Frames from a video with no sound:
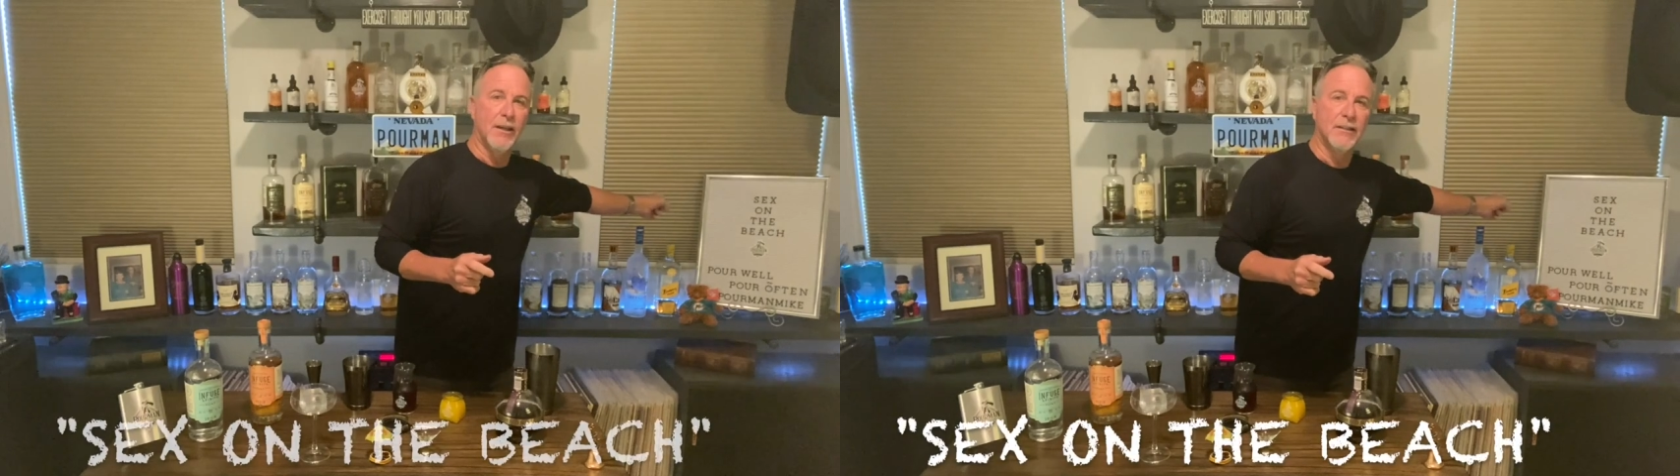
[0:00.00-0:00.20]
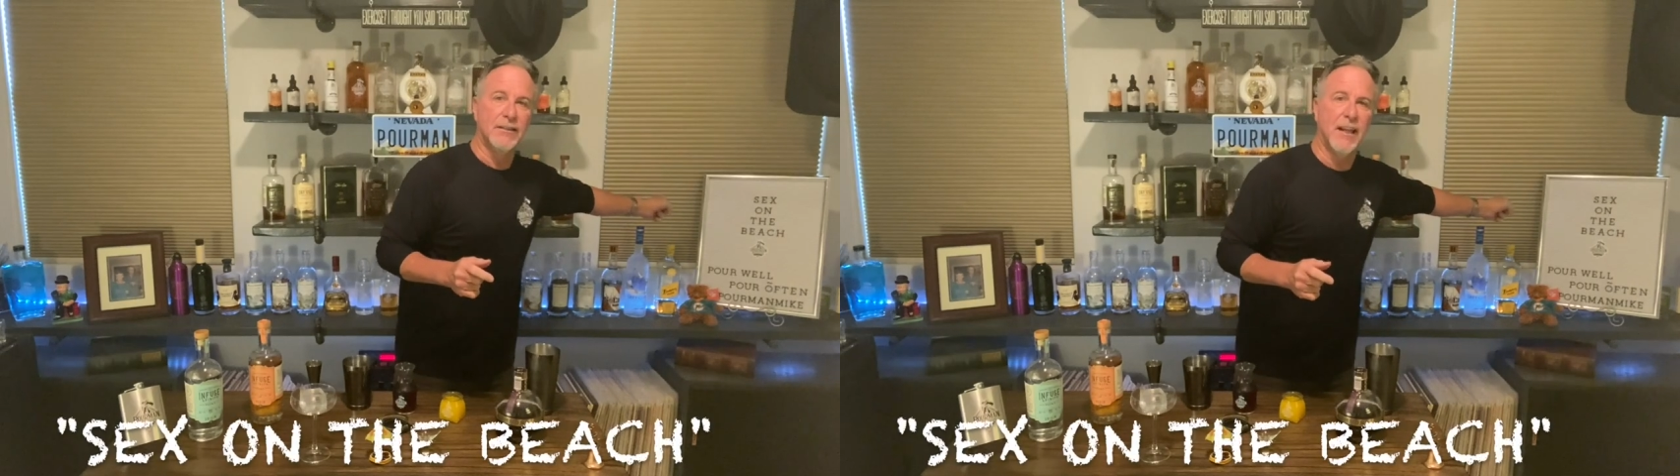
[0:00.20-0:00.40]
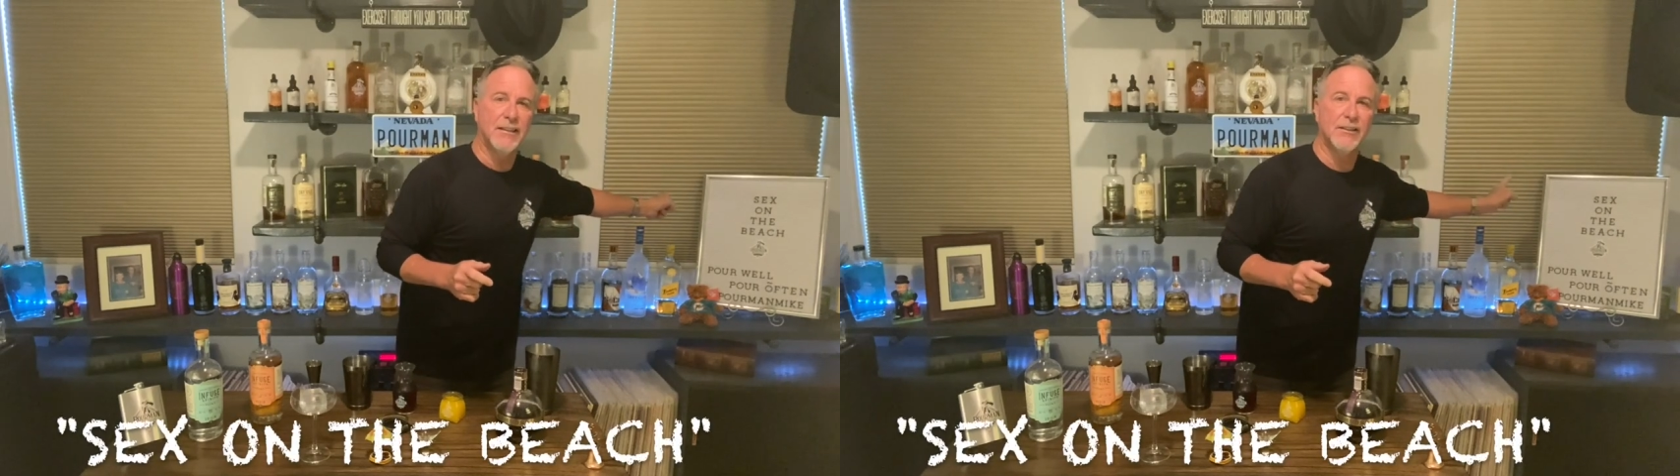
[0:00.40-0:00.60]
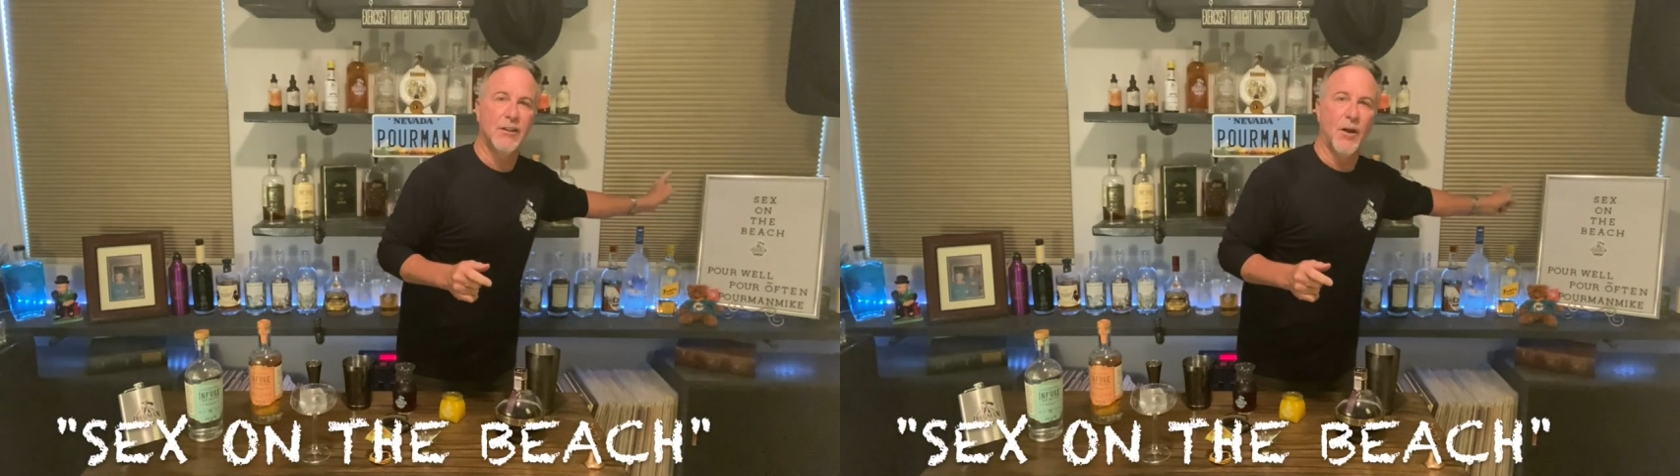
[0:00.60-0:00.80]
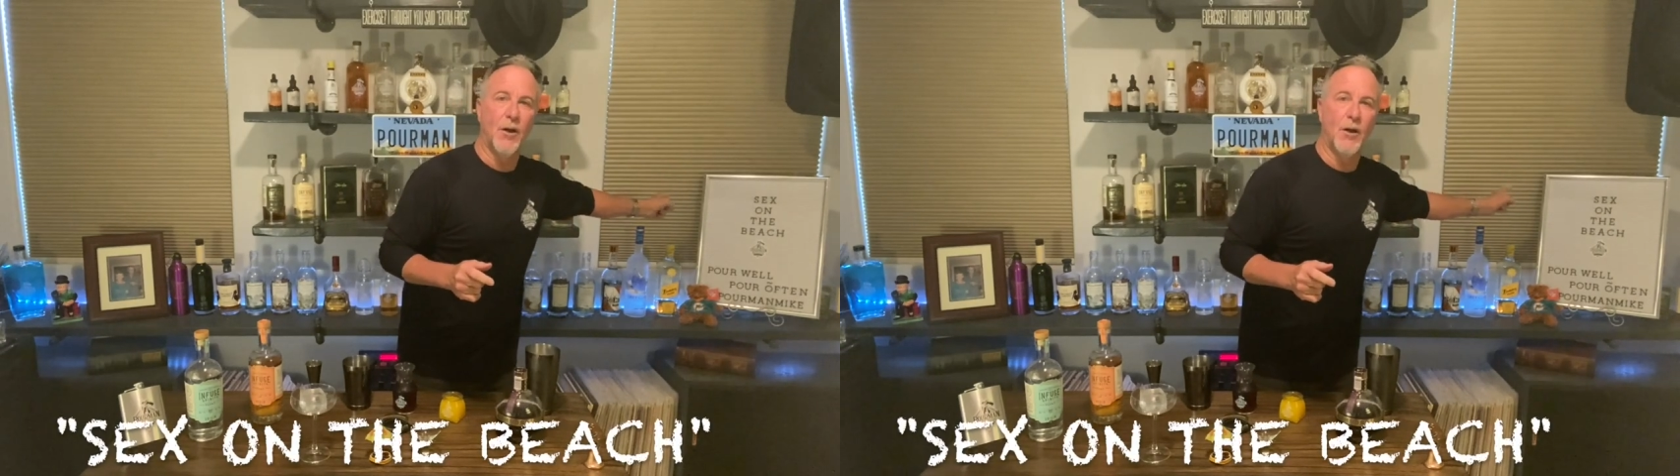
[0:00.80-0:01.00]

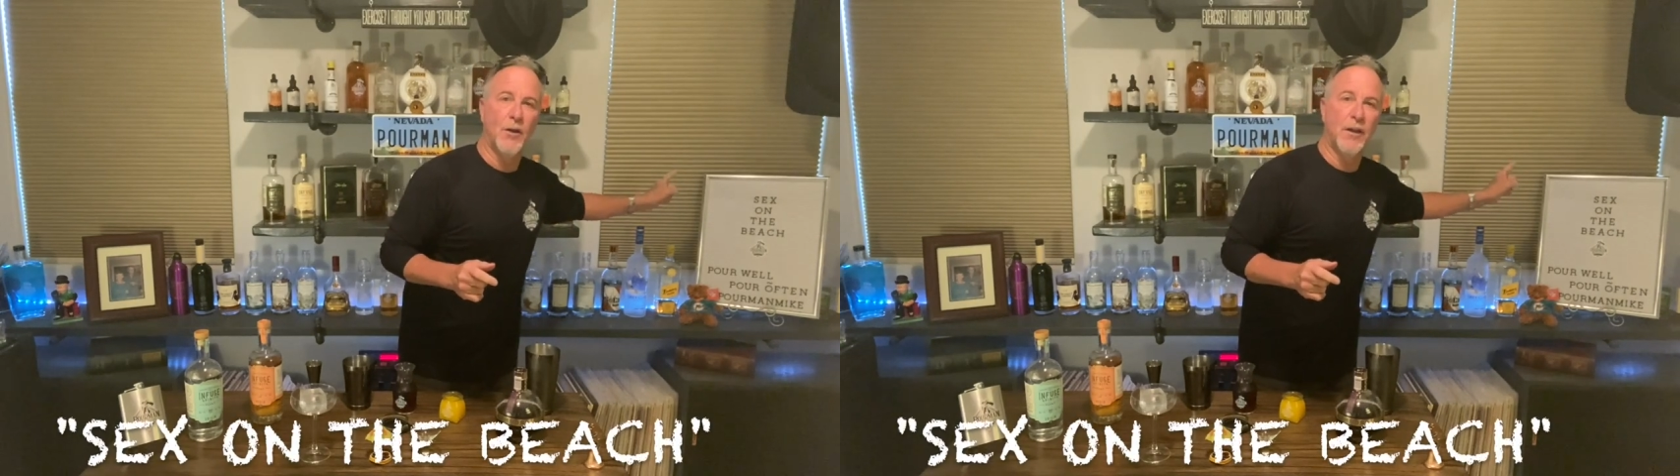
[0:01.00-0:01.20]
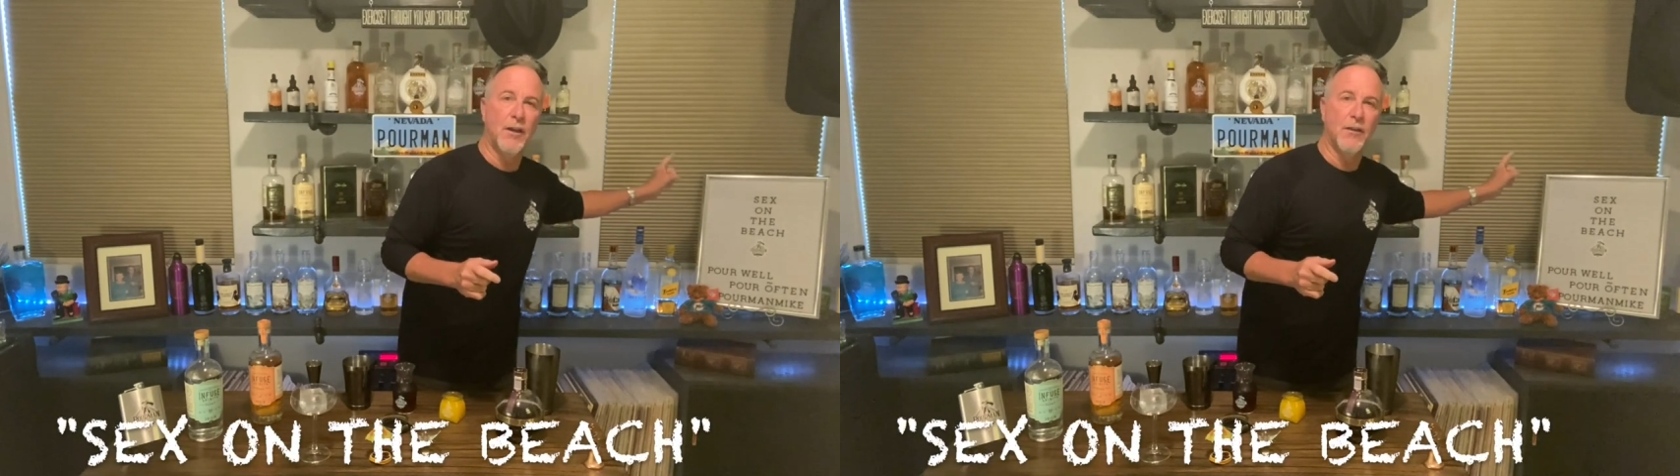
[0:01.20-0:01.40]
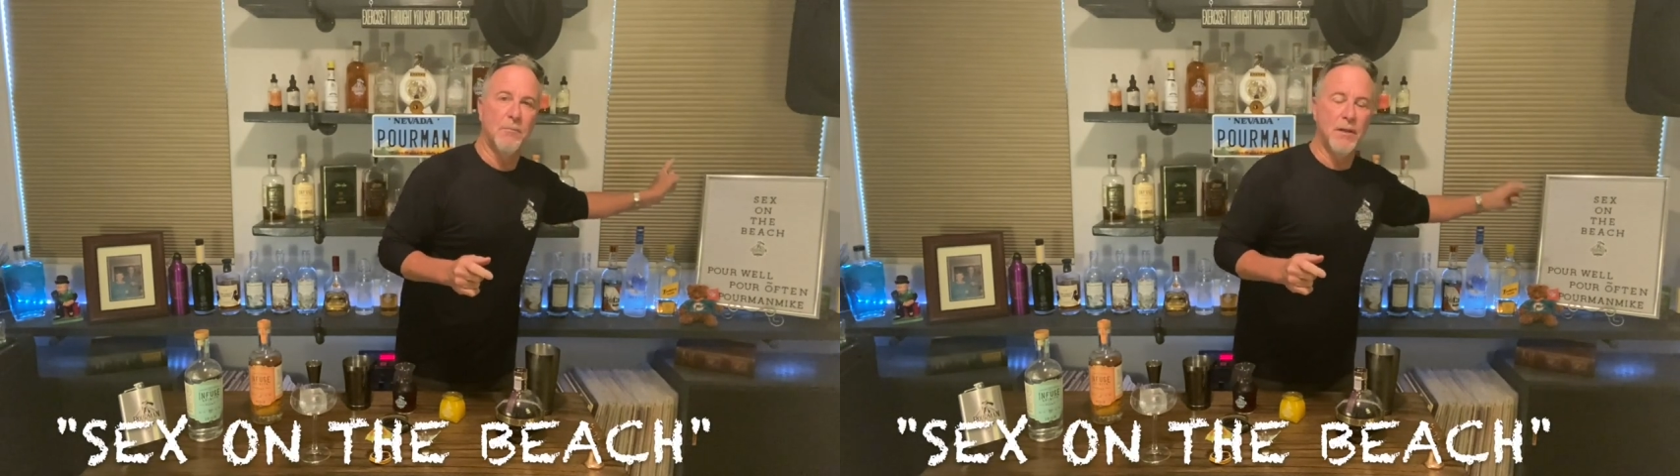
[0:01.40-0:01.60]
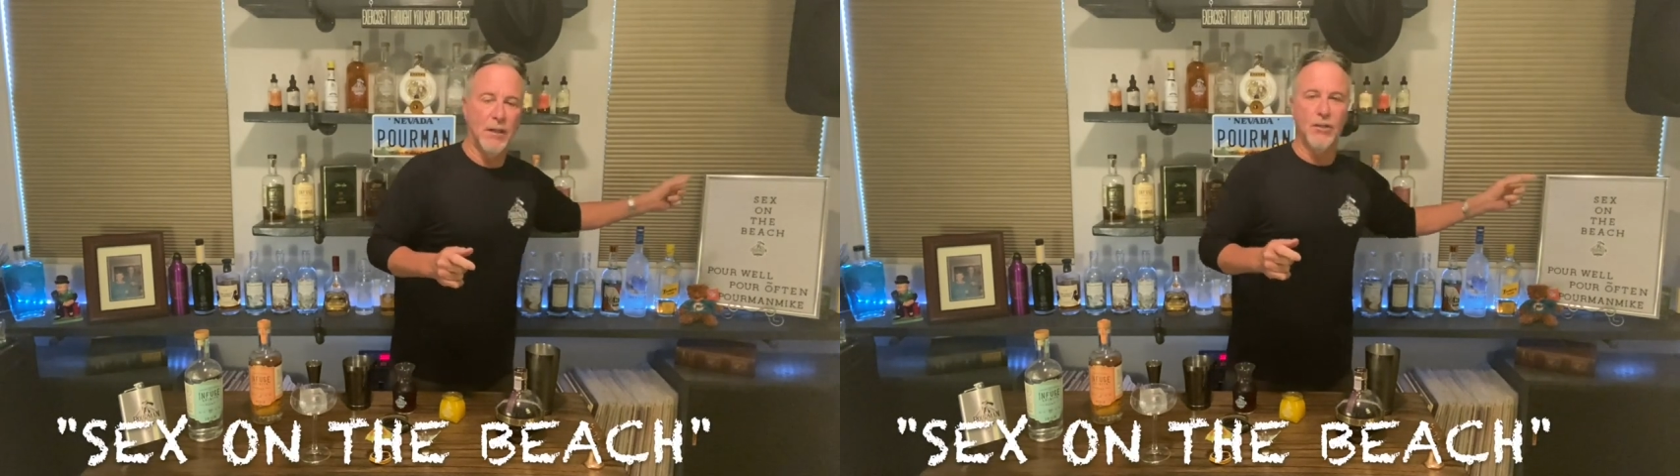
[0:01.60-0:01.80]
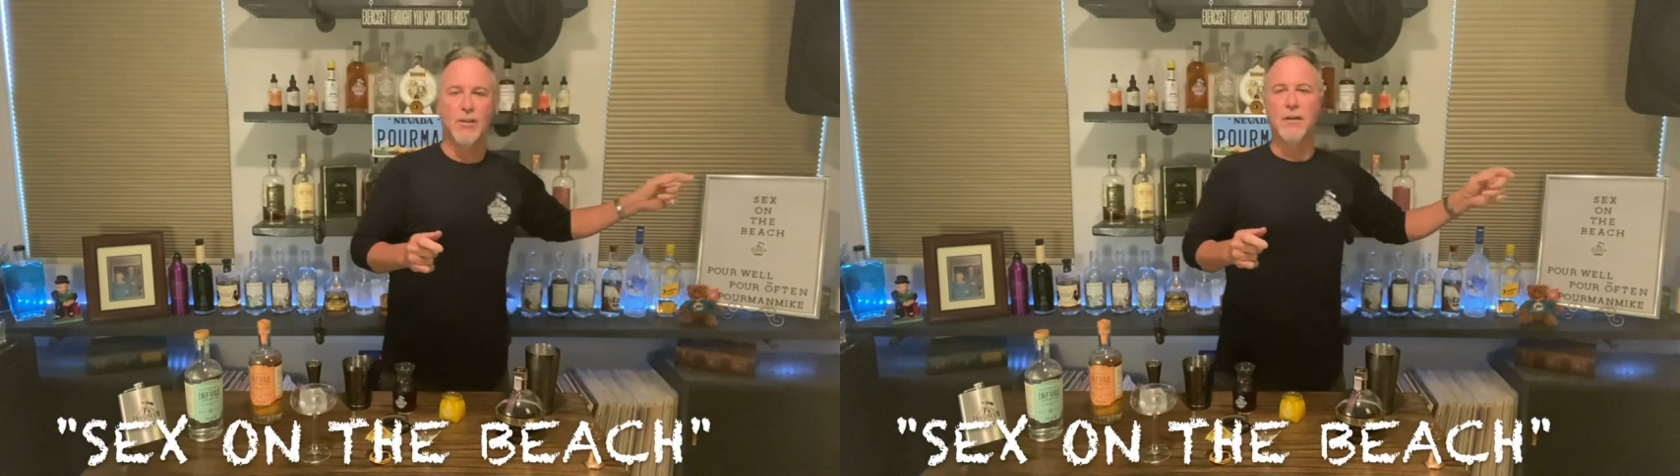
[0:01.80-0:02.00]
Sex on the
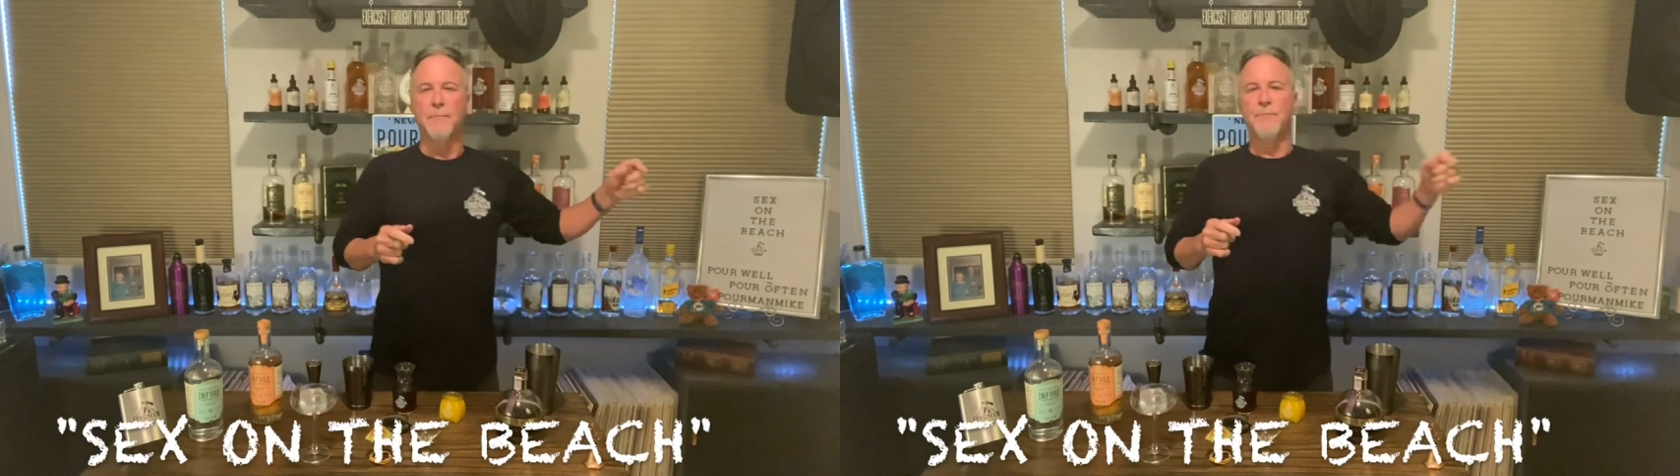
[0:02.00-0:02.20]
Beach